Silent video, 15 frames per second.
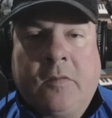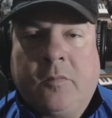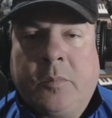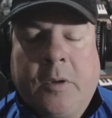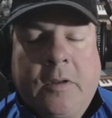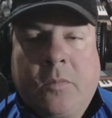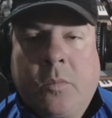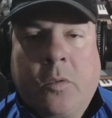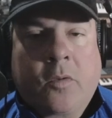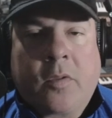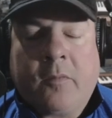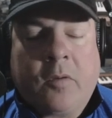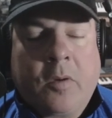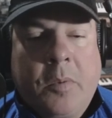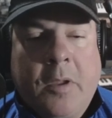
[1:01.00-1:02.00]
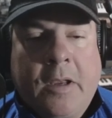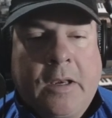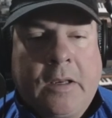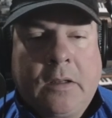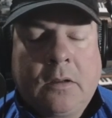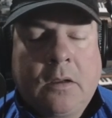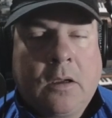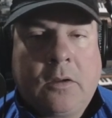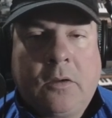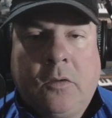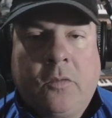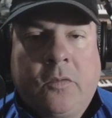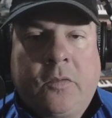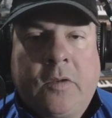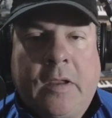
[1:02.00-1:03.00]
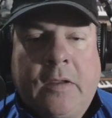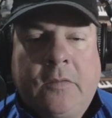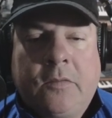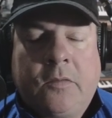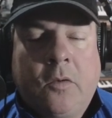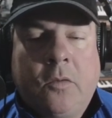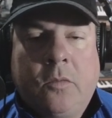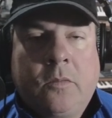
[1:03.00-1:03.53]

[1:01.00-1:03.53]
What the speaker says: but it's worth every penny. You'll stay so